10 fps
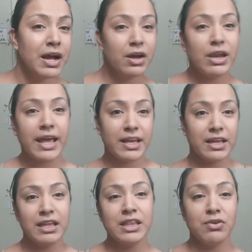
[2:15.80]

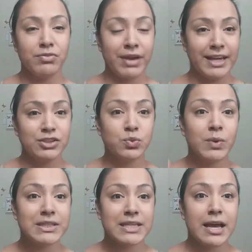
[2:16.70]
like in the range,
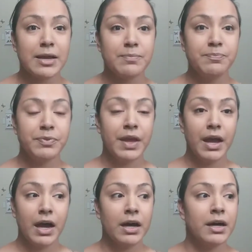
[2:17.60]
what time?
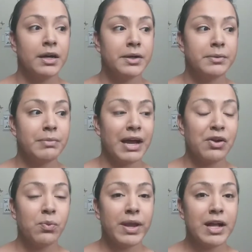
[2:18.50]
Um, I
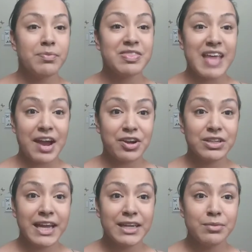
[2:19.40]
don't wake up that
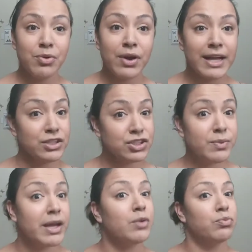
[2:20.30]
early anymore. I used
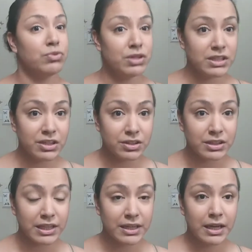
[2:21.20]
to wake up really
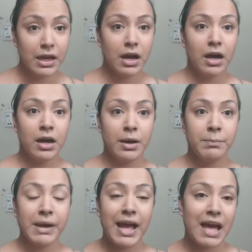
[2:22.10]
early,
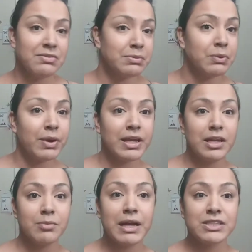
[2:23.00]
um, but I haven't been
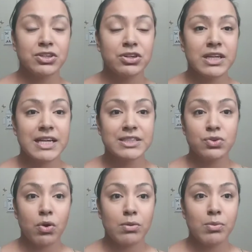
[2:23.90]
waking up as early as
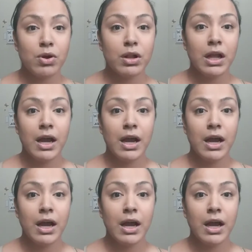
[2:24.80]
normal.